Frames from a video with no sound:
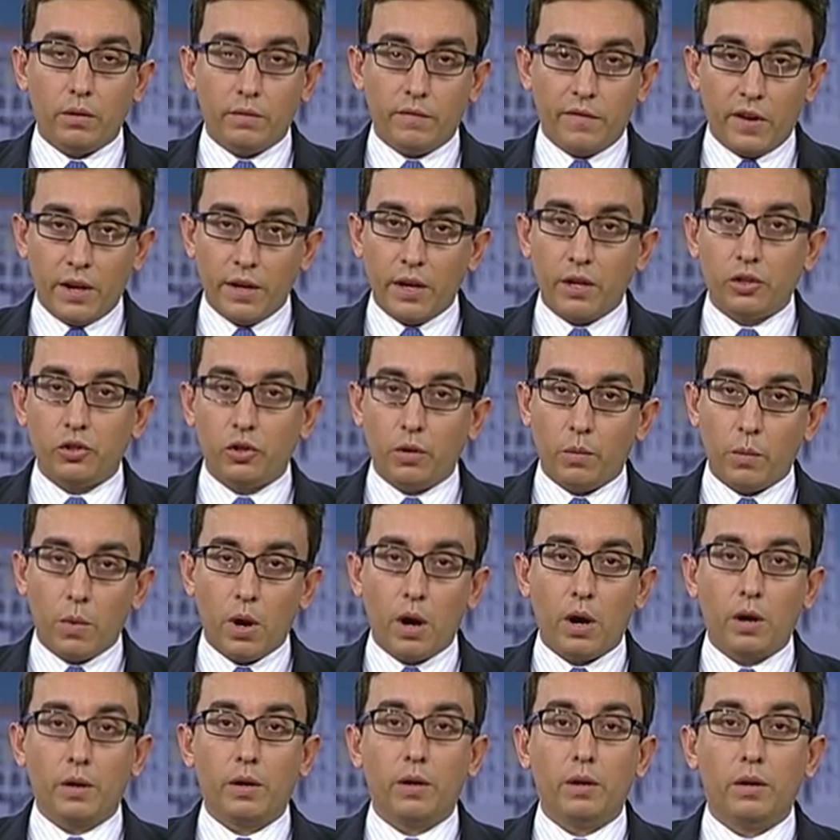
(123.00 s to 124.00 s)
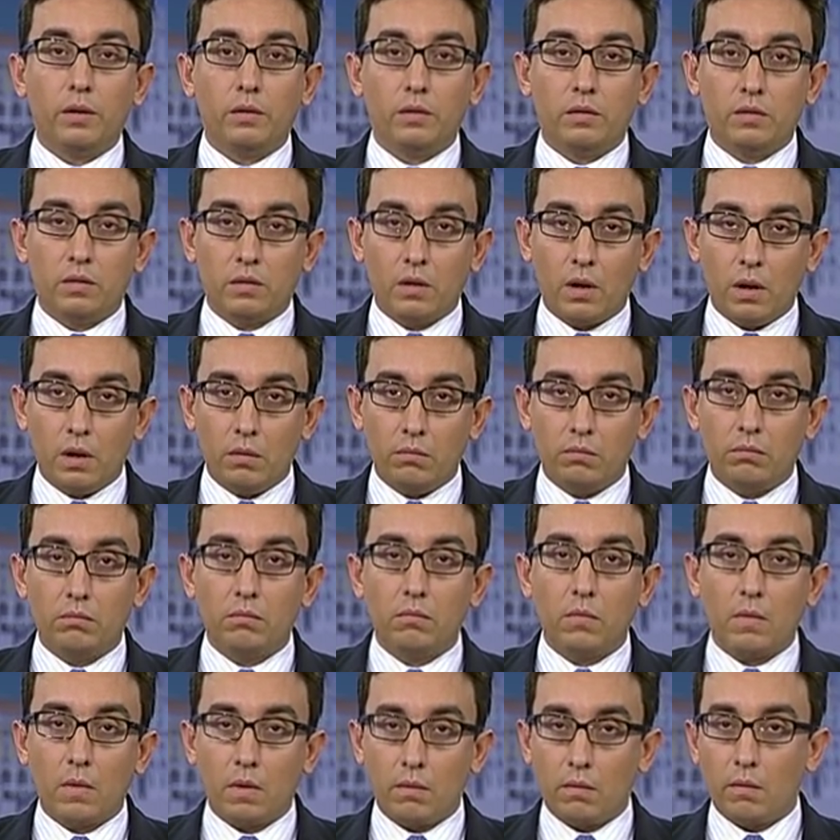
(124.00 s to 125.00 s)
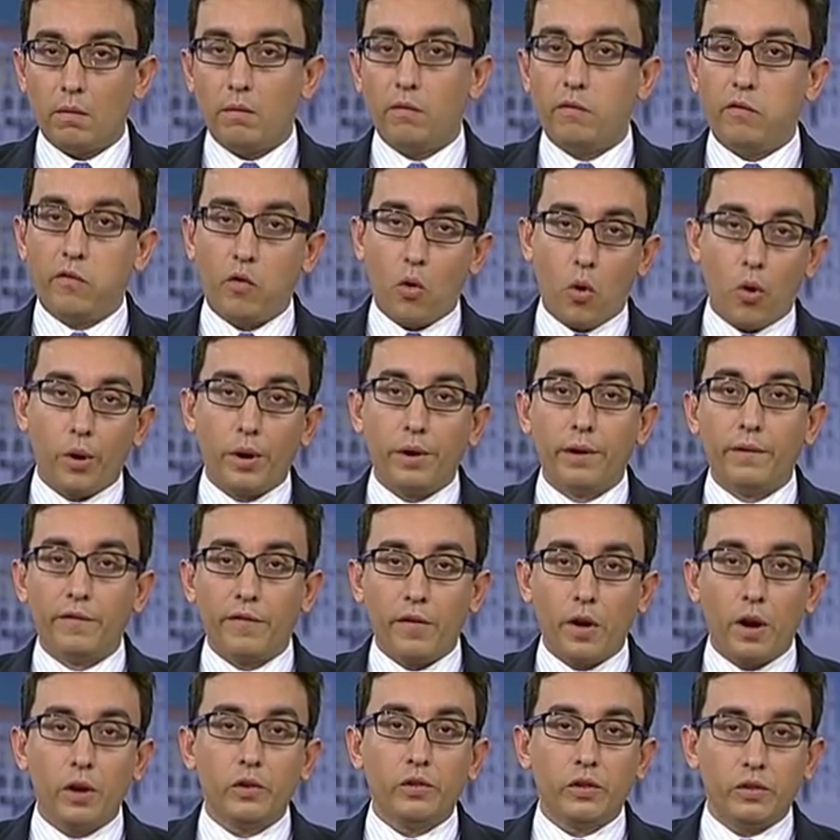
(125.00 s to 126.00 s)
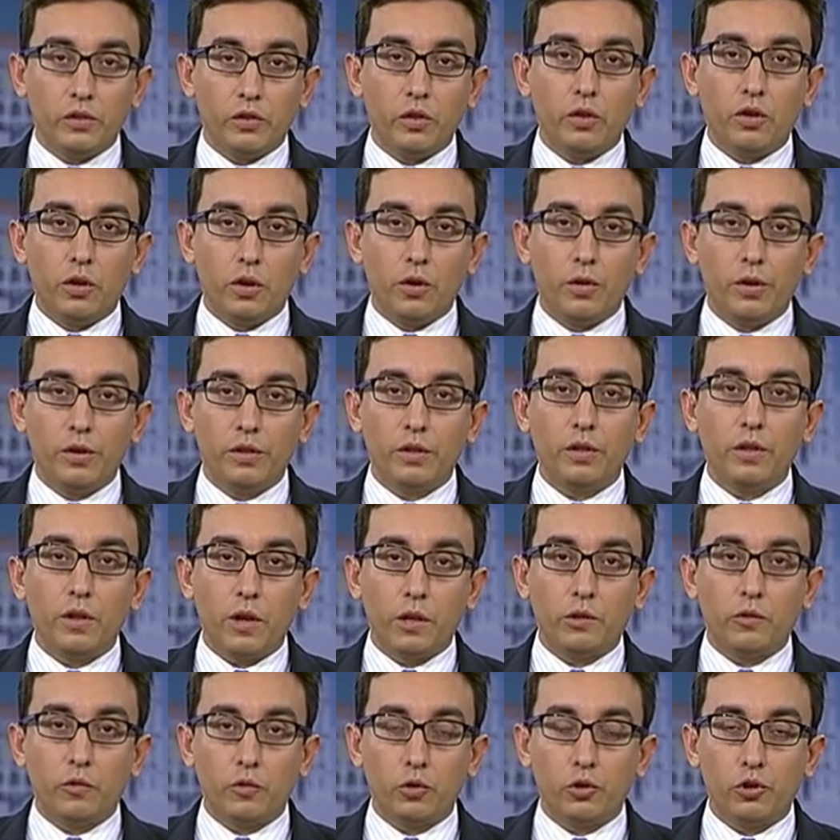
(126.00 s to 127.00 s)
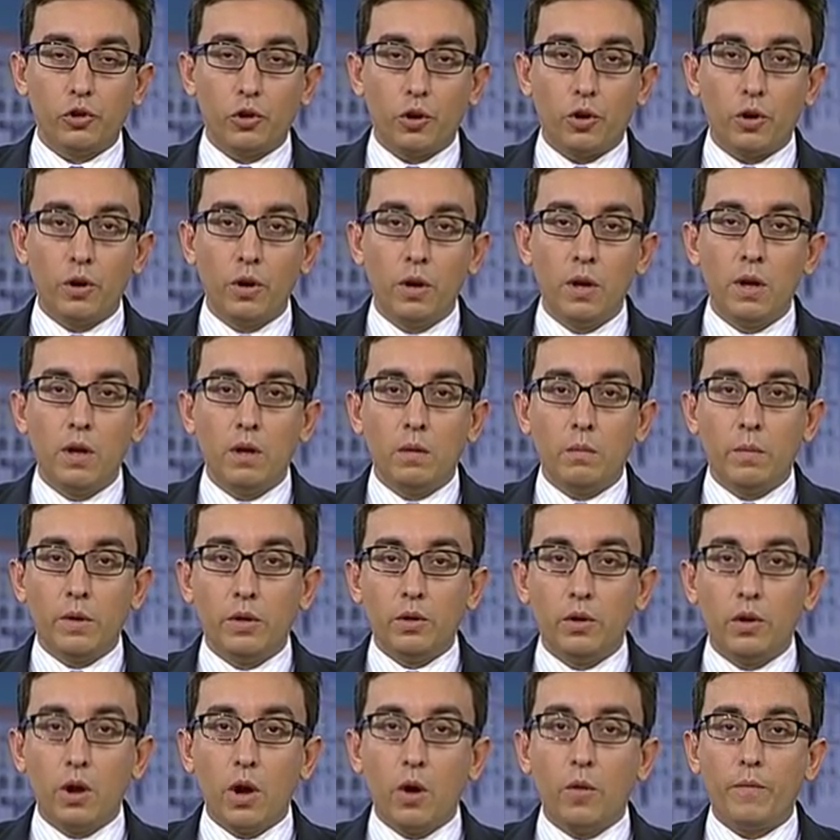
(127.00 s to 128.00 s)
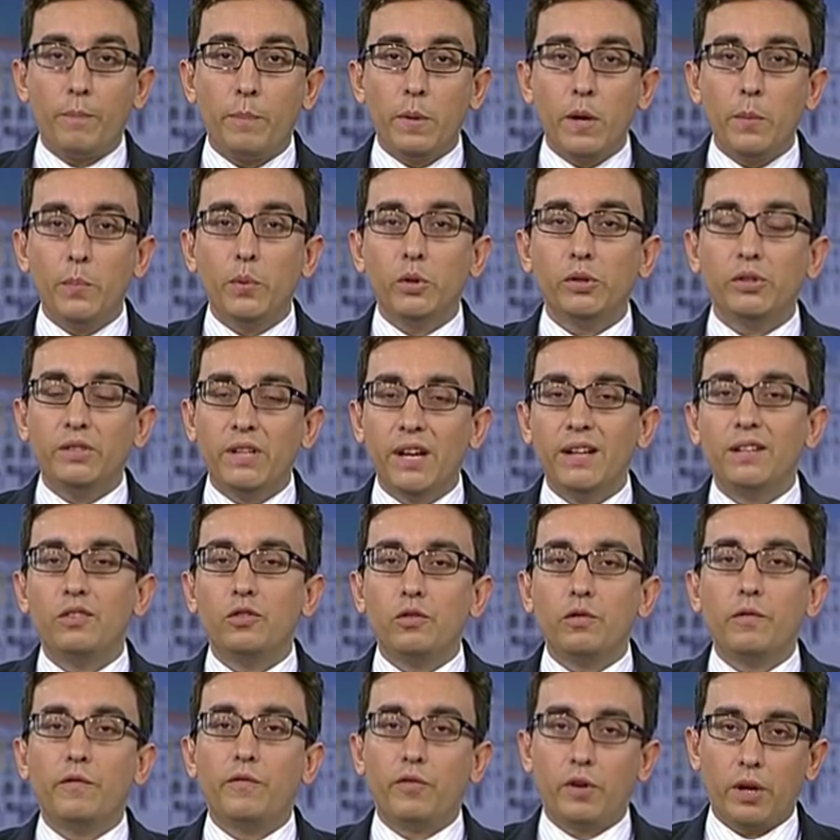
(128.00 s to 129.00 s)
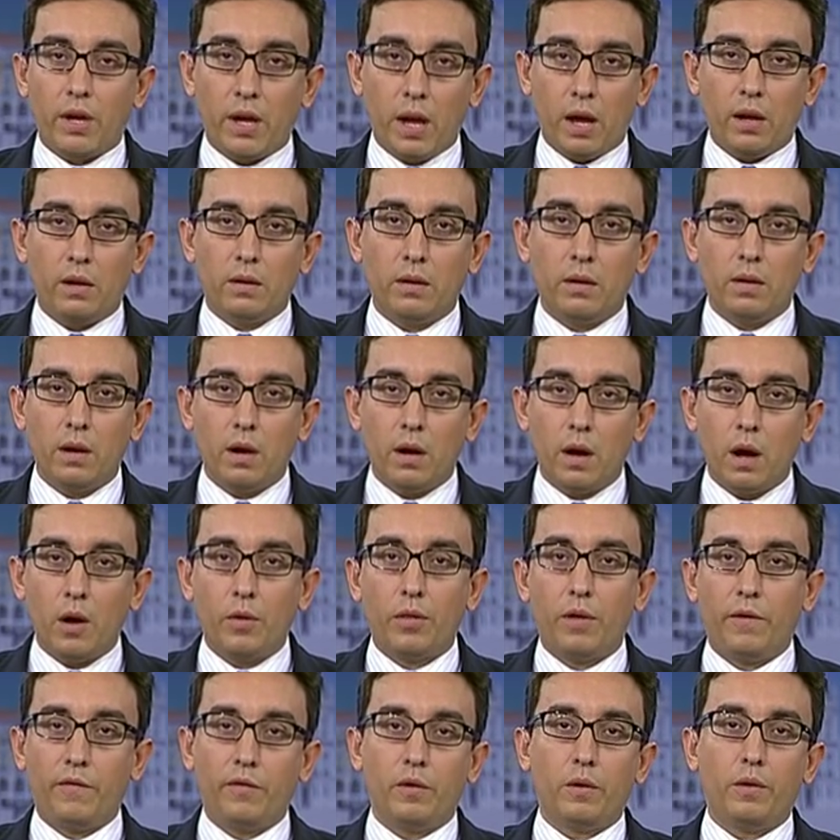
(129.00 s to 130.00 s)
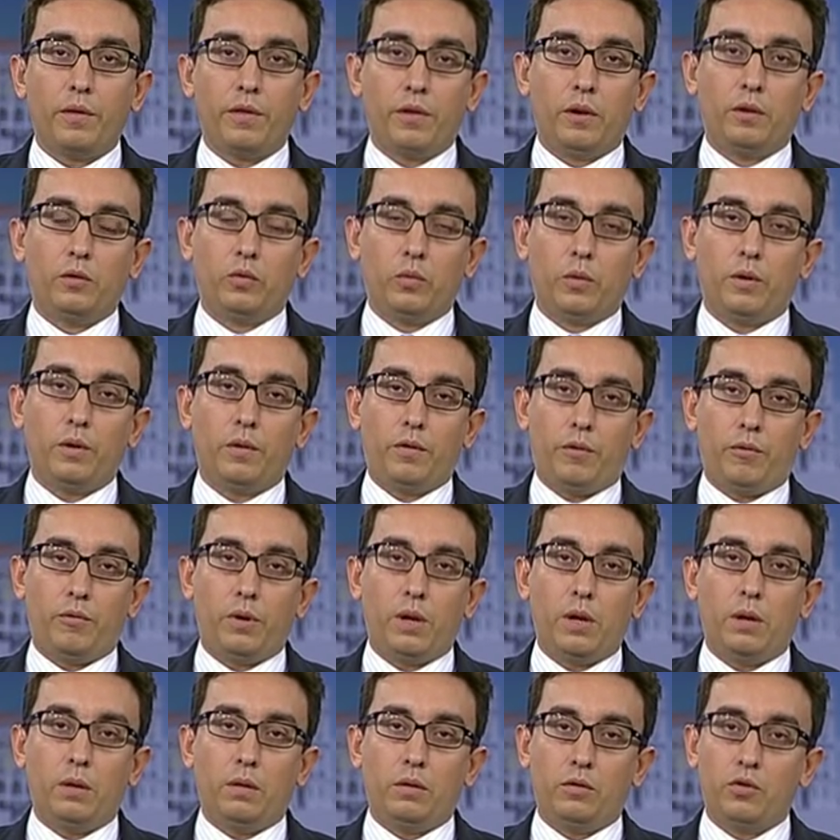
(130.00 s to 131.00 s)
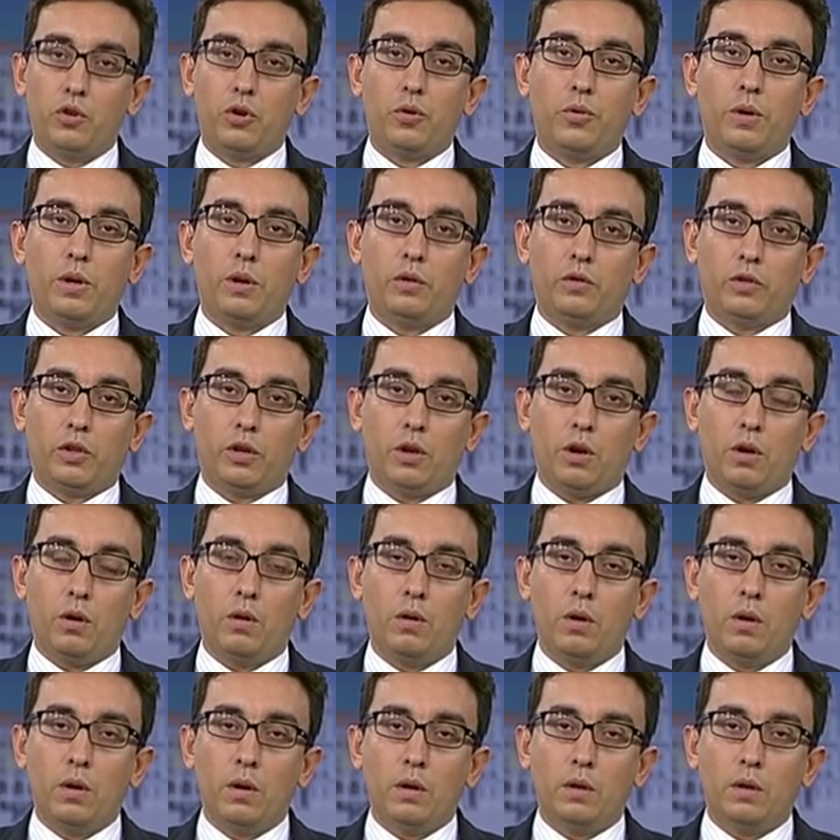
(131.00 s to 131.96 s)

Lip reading: financial markets and foreign affairs and security, that's for sure. But you know, people tend to forget how difficult things were 2 years ago.